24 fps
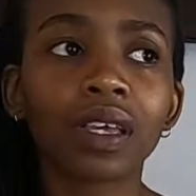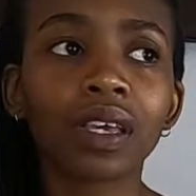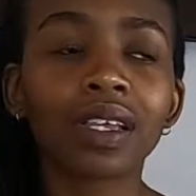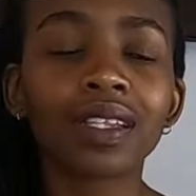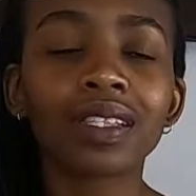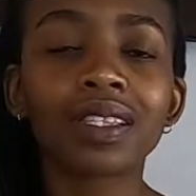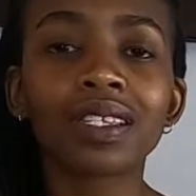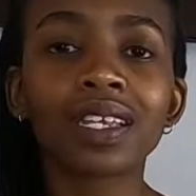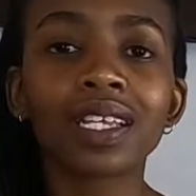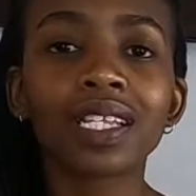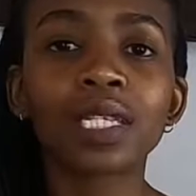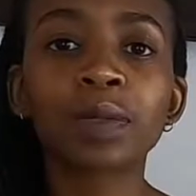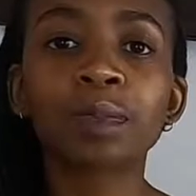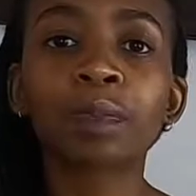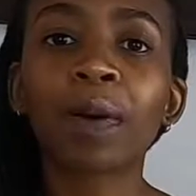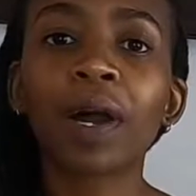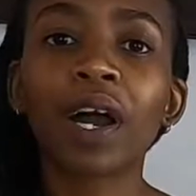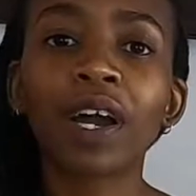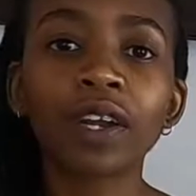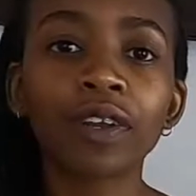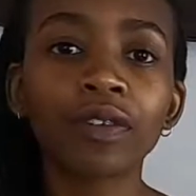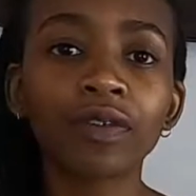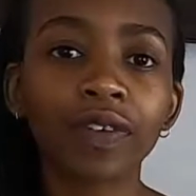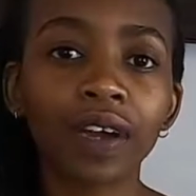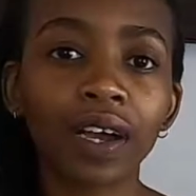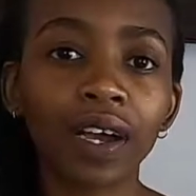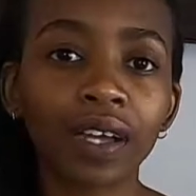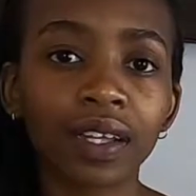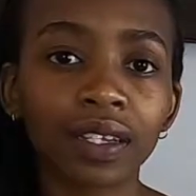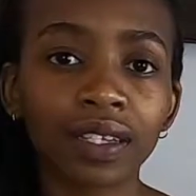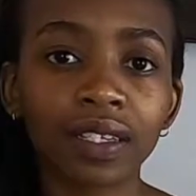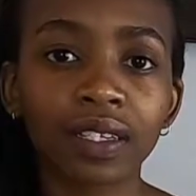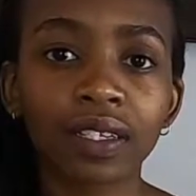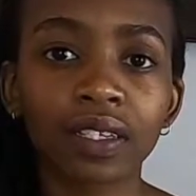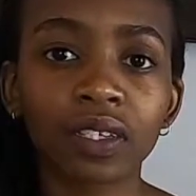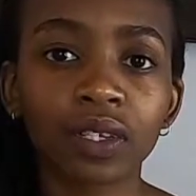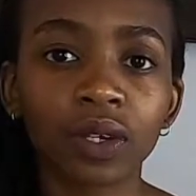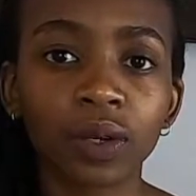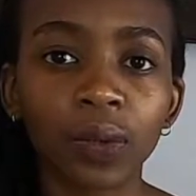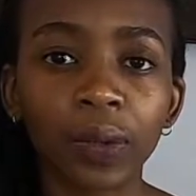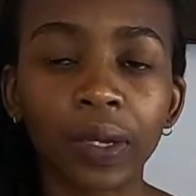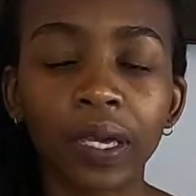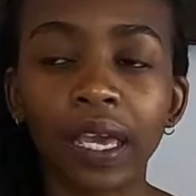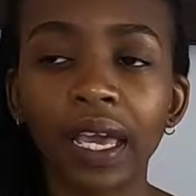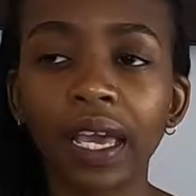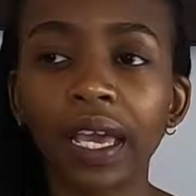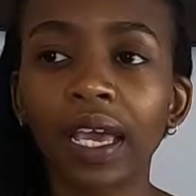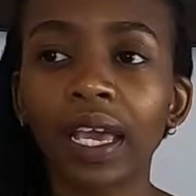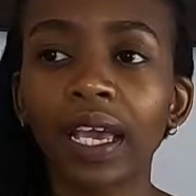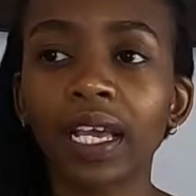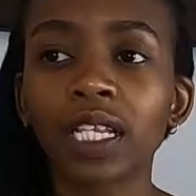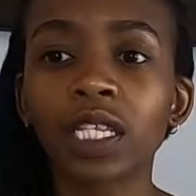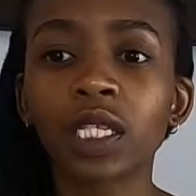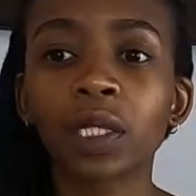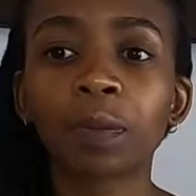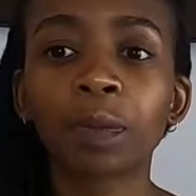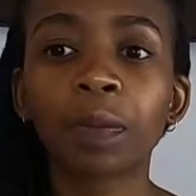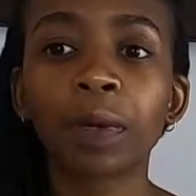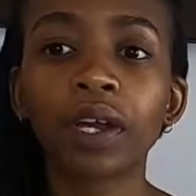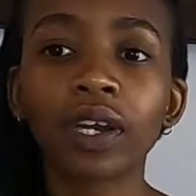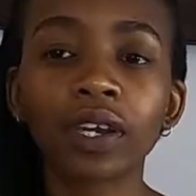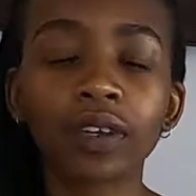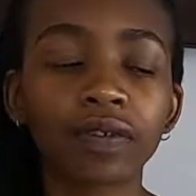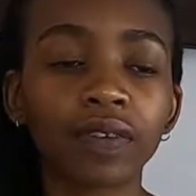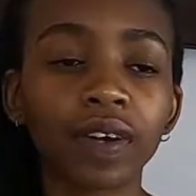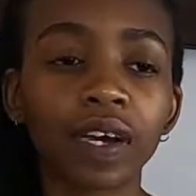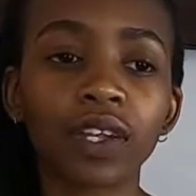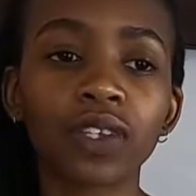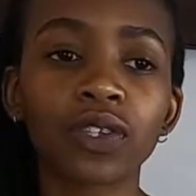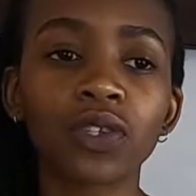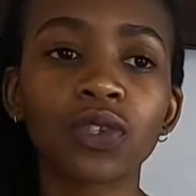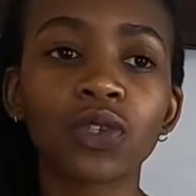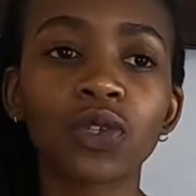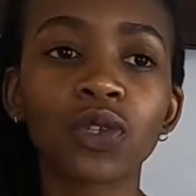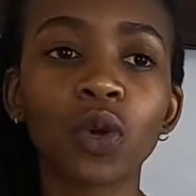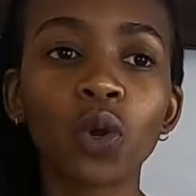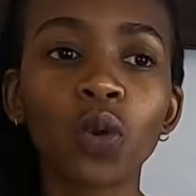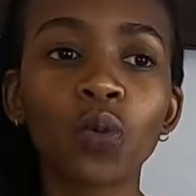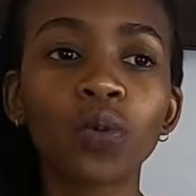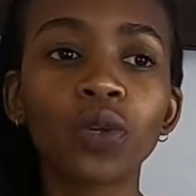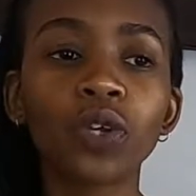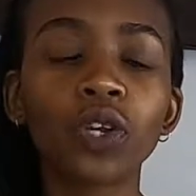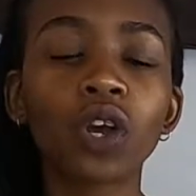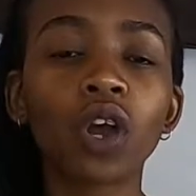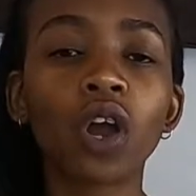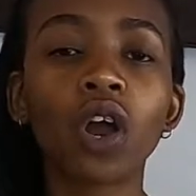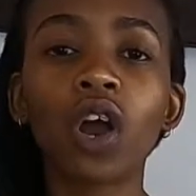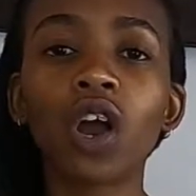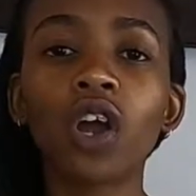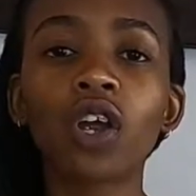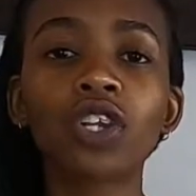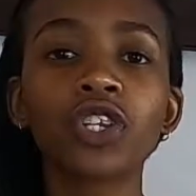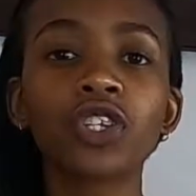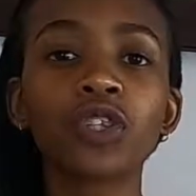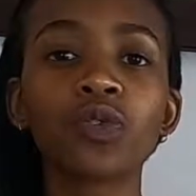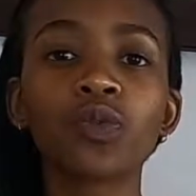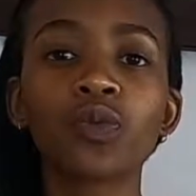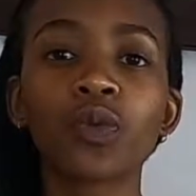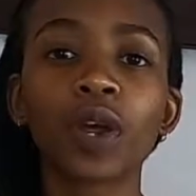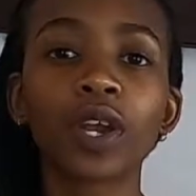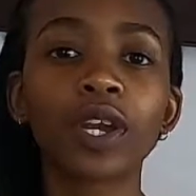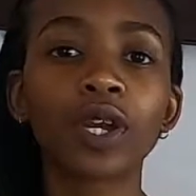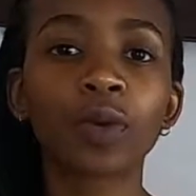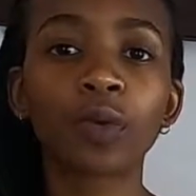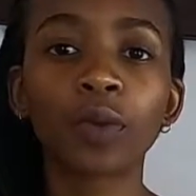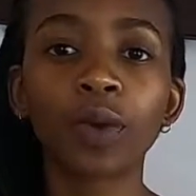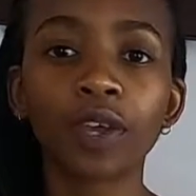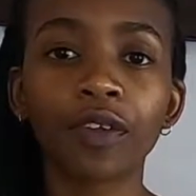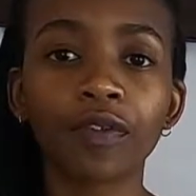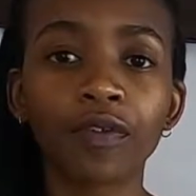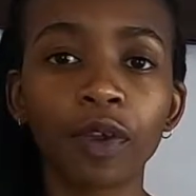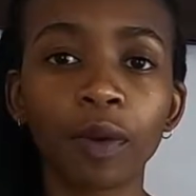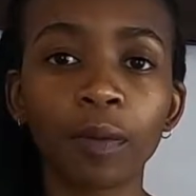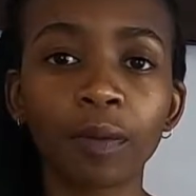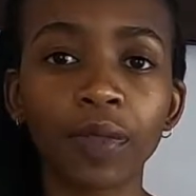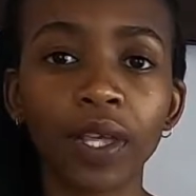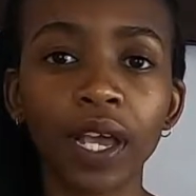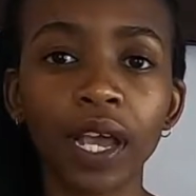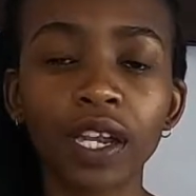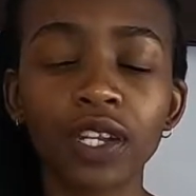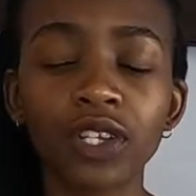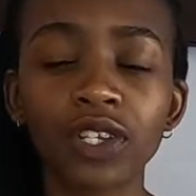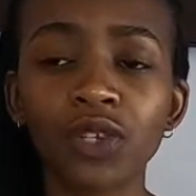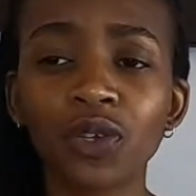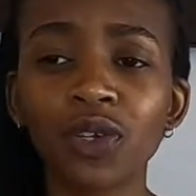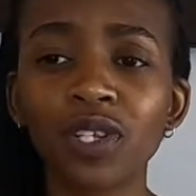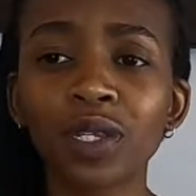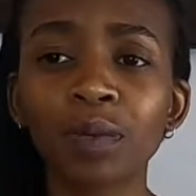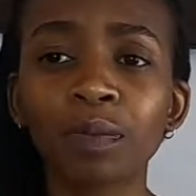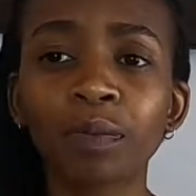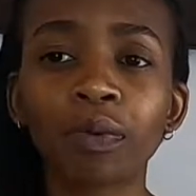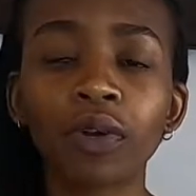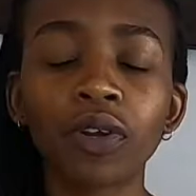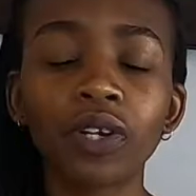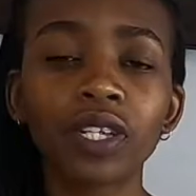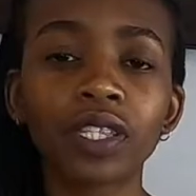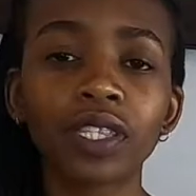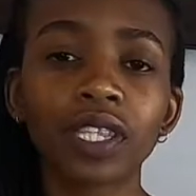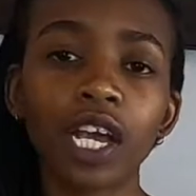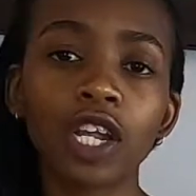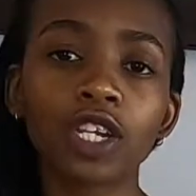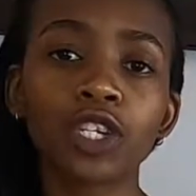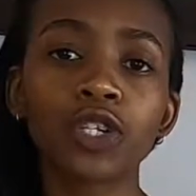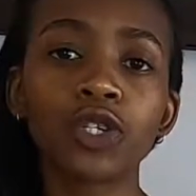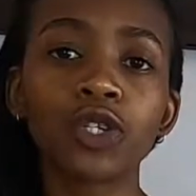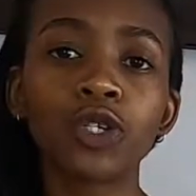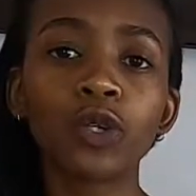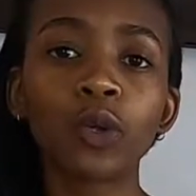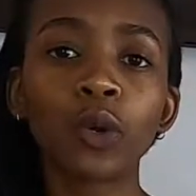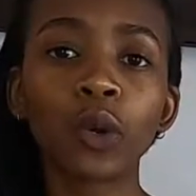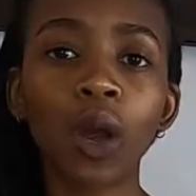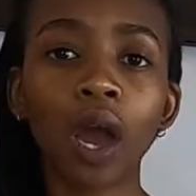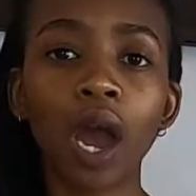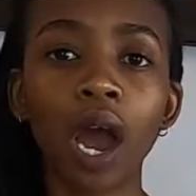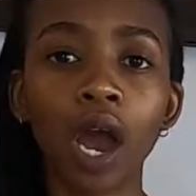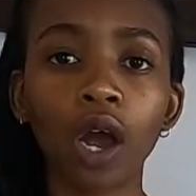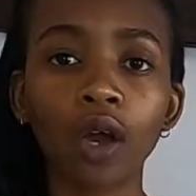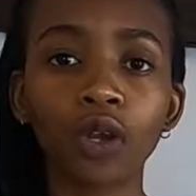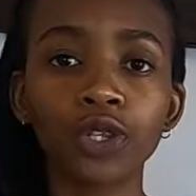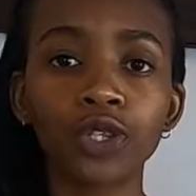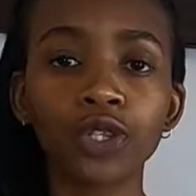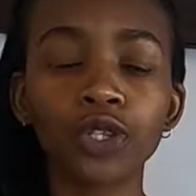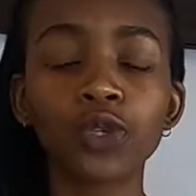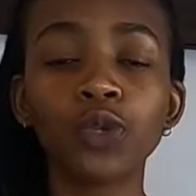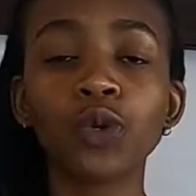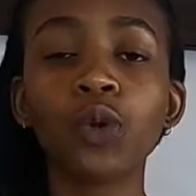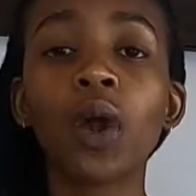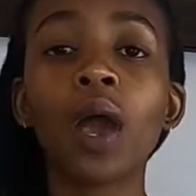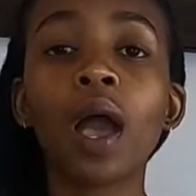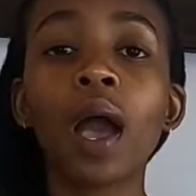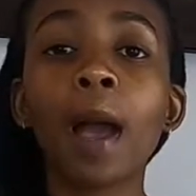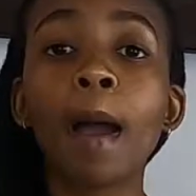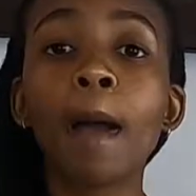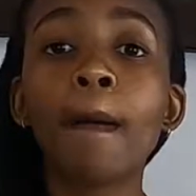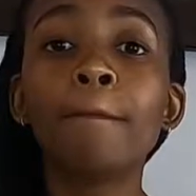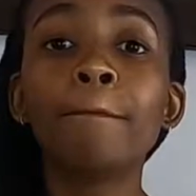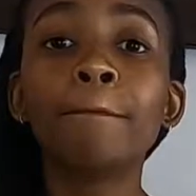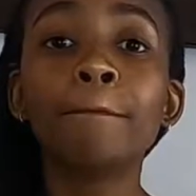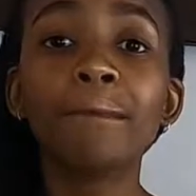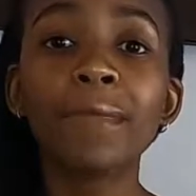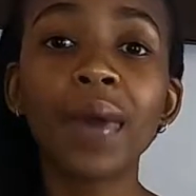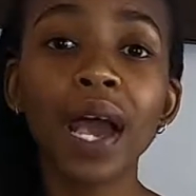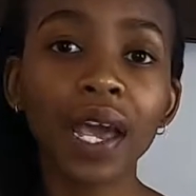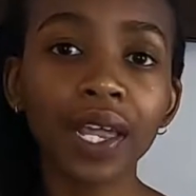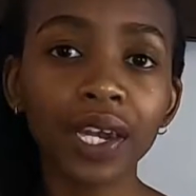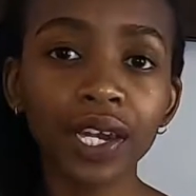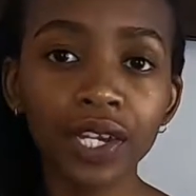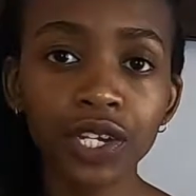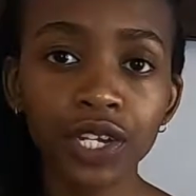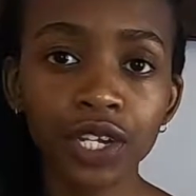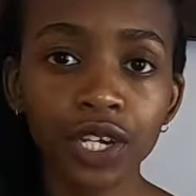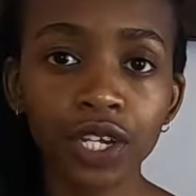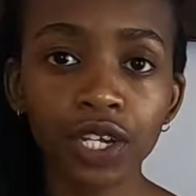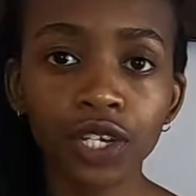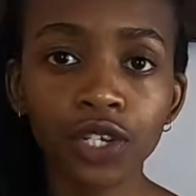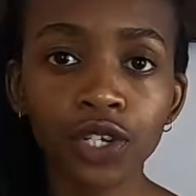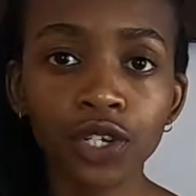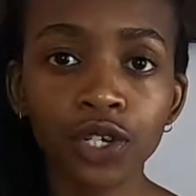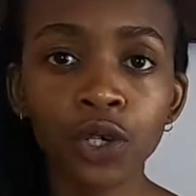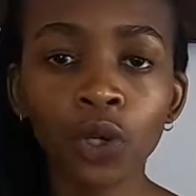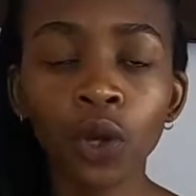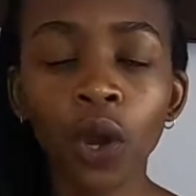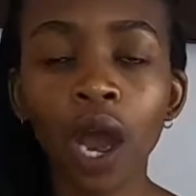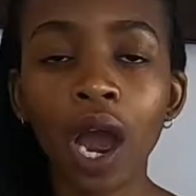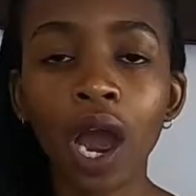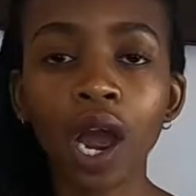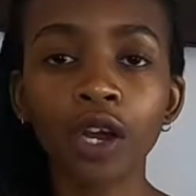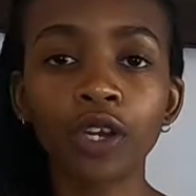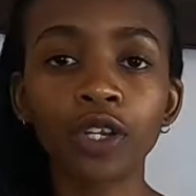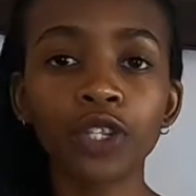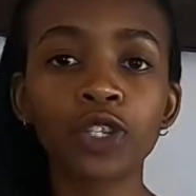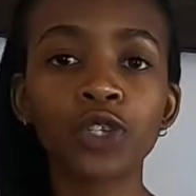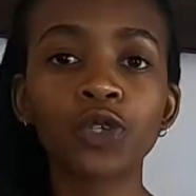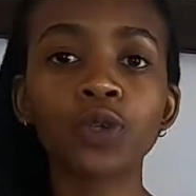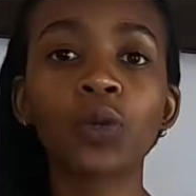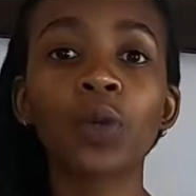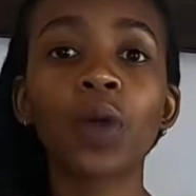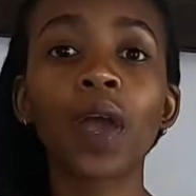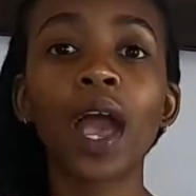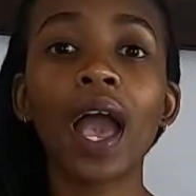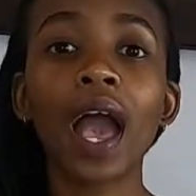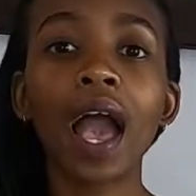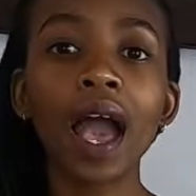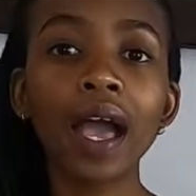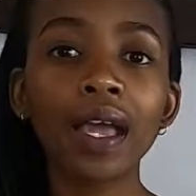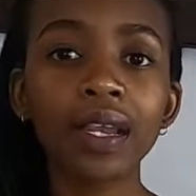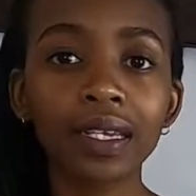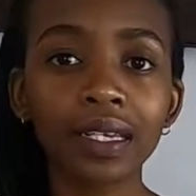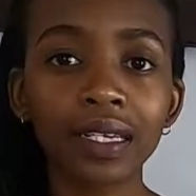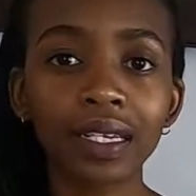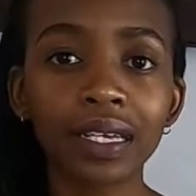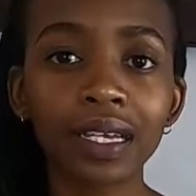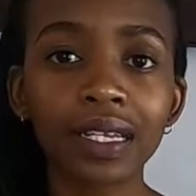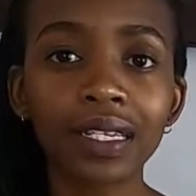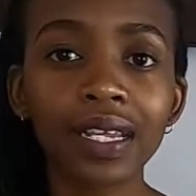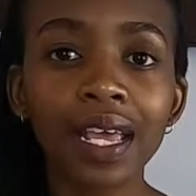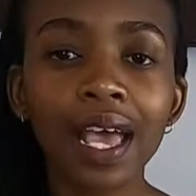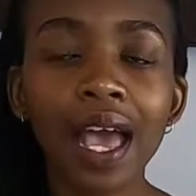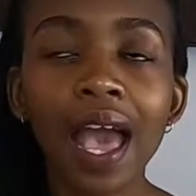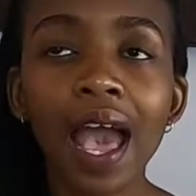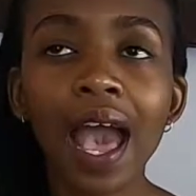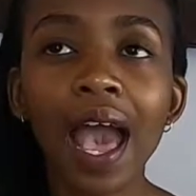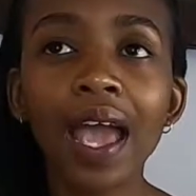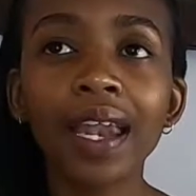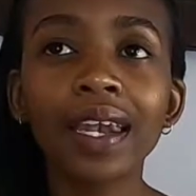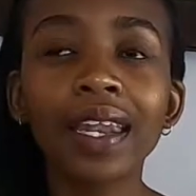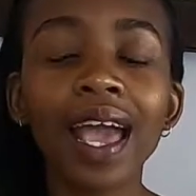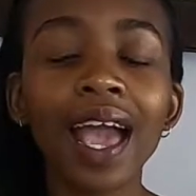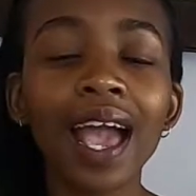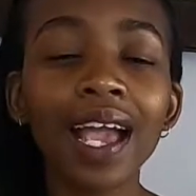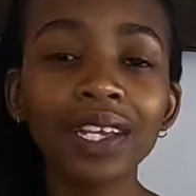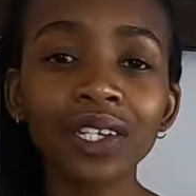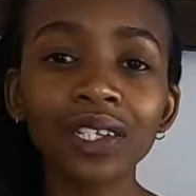it's part of us, okay? It's part of us, so we can't run away from that. So it's important that you know how to manage it, know how to handle it. And